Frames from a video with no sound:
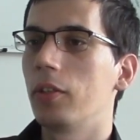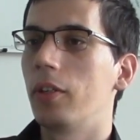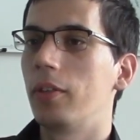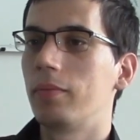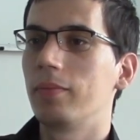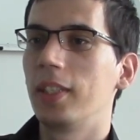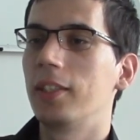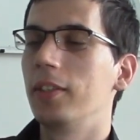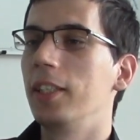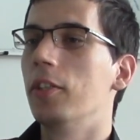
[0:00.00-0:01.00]
So uh,
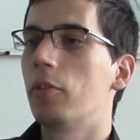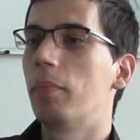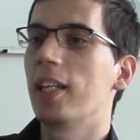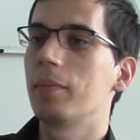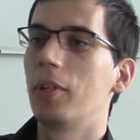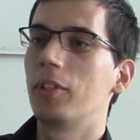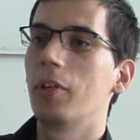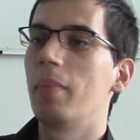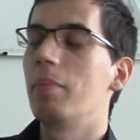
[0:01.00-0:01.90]
it uh, did not pass, but uh,